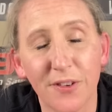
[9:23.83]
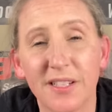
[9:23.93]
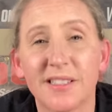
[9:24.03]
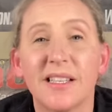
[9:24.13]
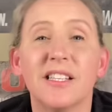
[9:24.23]
Find
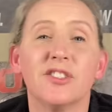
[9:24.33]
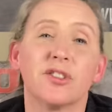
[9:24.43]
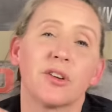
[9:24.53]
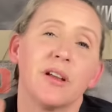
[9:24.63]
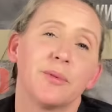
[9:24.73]
us at
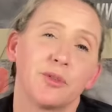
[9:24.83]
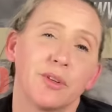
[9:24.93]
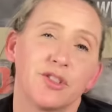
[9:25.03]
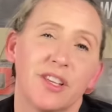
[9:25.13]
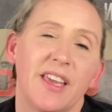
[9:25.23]
Instagram at The
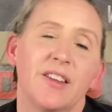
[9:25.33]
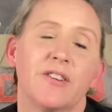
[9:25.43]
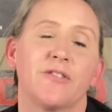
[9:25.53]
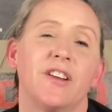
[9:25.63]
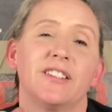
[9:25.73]
Real Chickanic
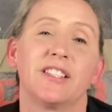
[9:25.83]
or find us